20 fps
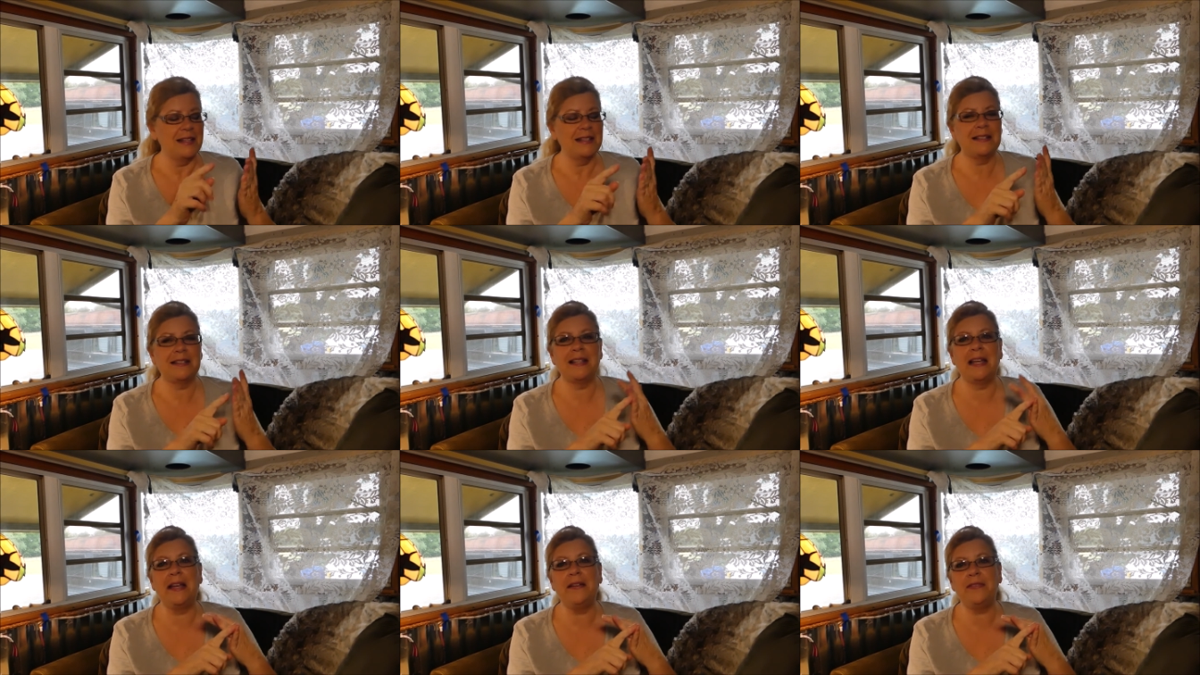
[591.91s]

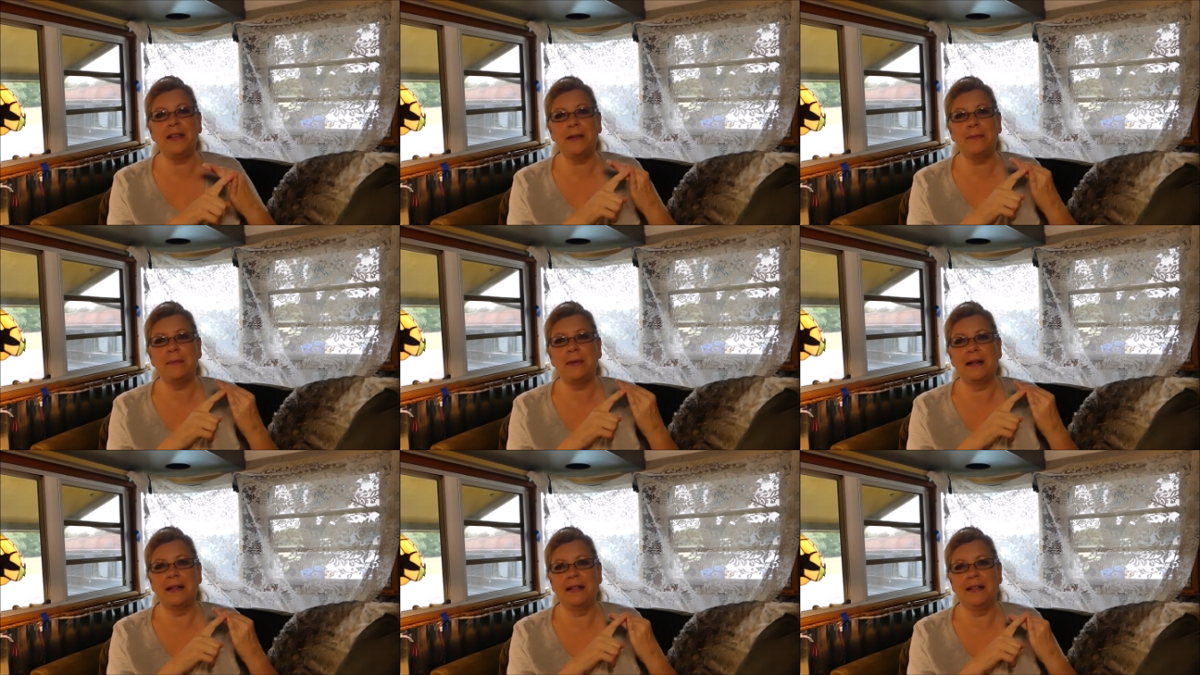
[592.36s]

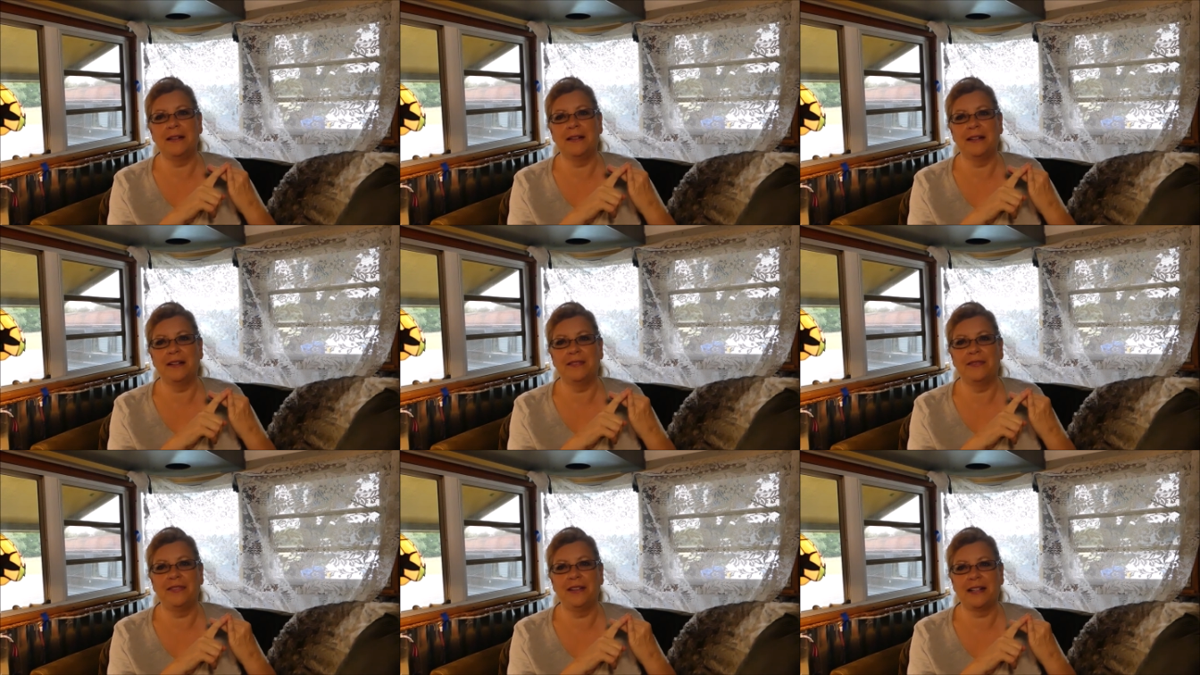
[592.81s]
saving money
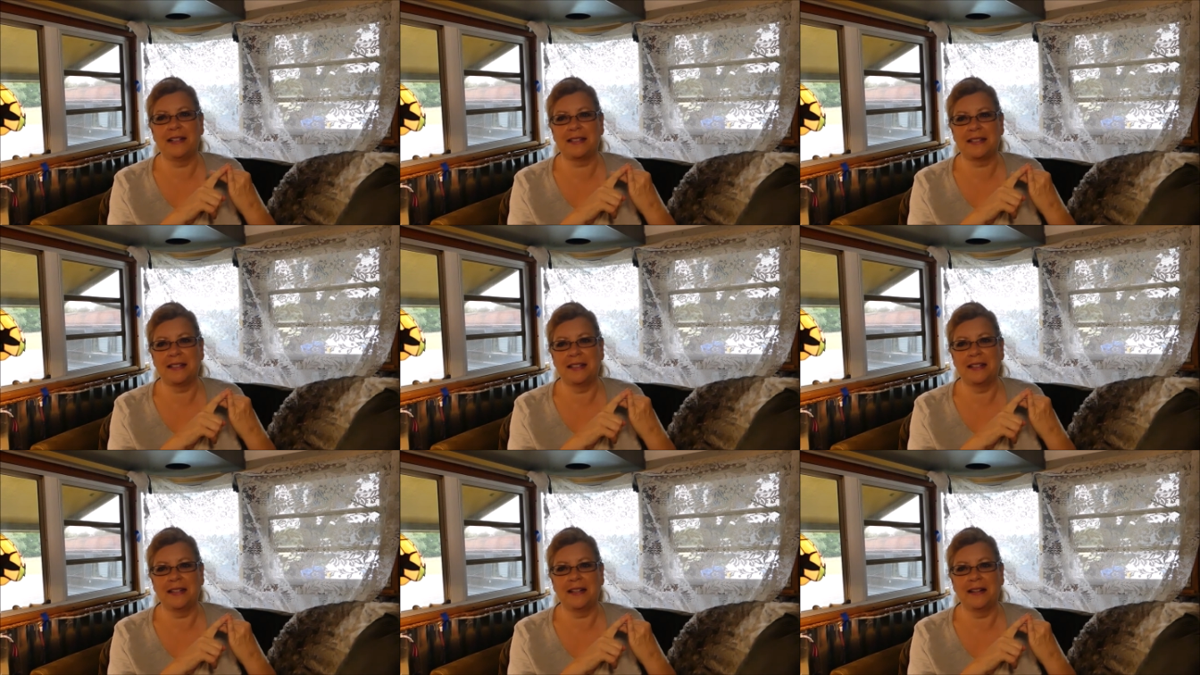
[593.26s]
on a
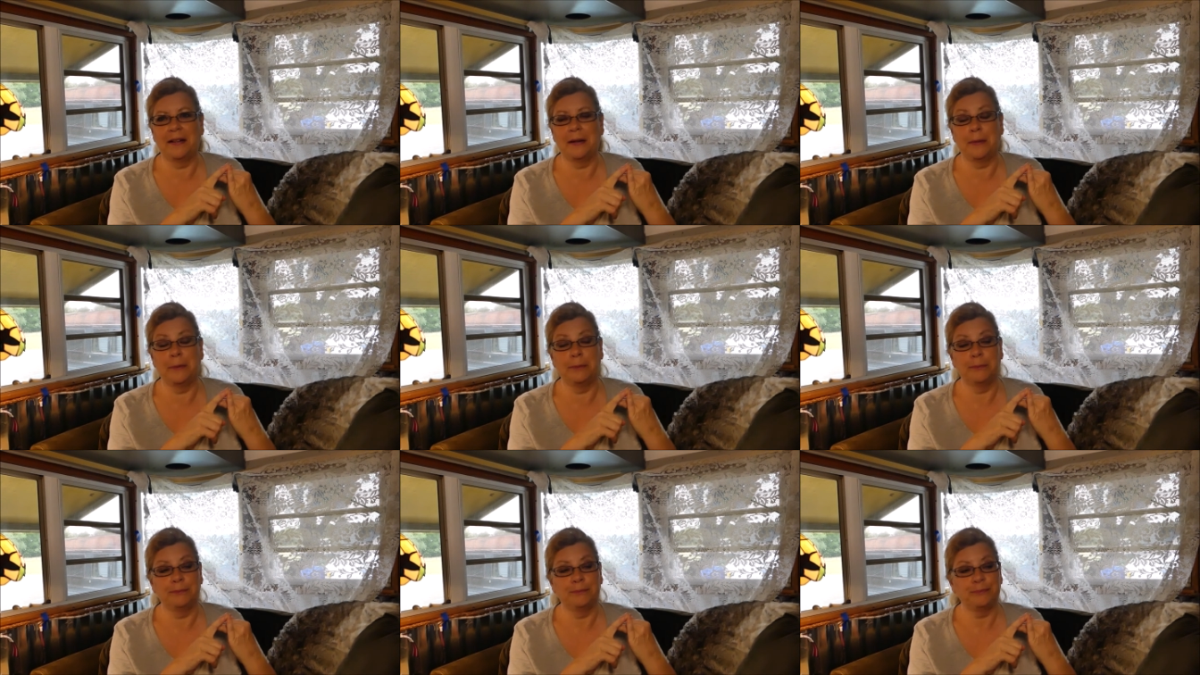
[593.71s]
fixed
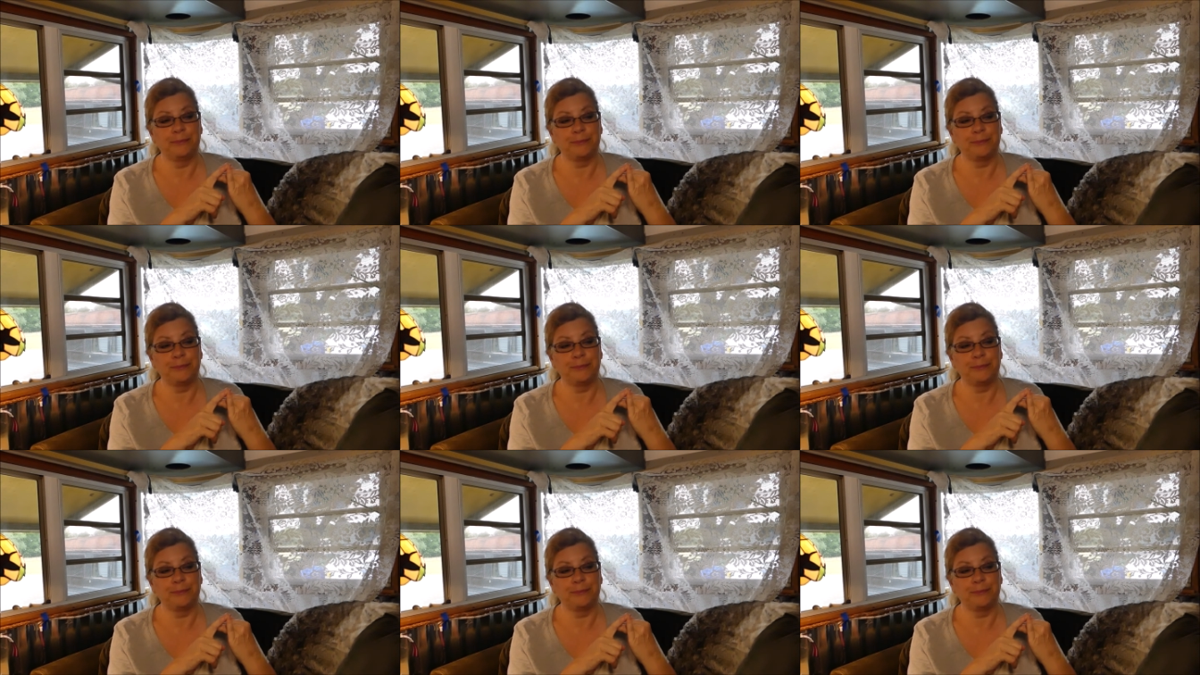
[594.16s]
income.